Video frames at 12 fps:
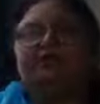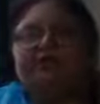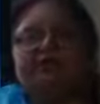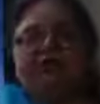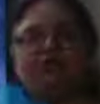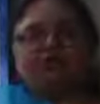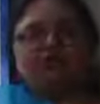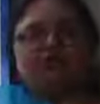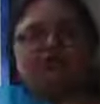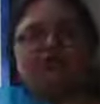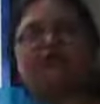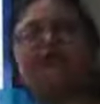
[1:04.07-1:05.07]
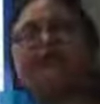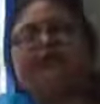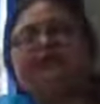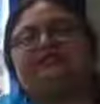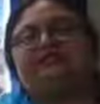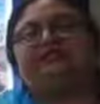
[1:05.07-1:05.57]
Frederick Sorio in
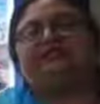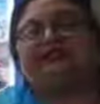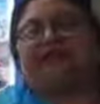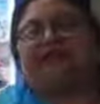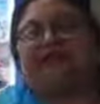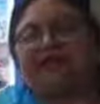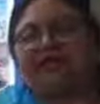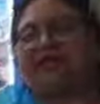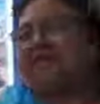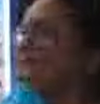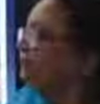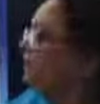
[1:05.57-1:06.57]
1848.